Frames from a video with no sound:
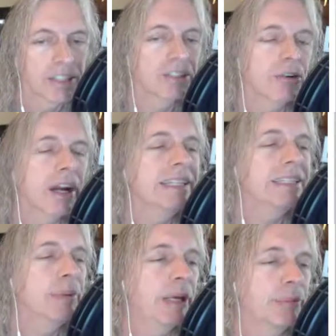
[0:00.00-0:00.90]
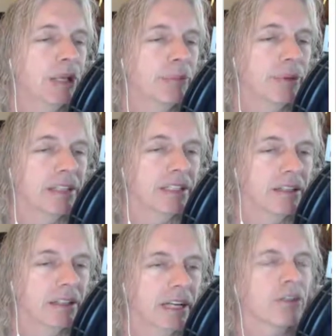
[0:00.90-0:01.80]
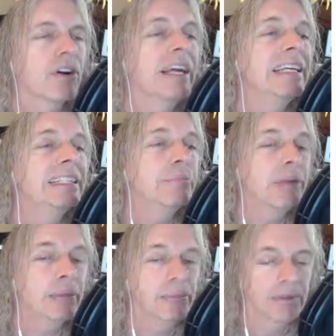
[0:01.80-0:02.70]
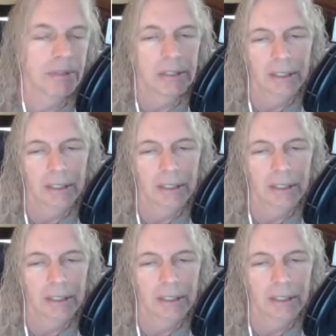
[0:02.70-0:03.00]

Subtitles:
There's crazy people up on the internet, crazy people,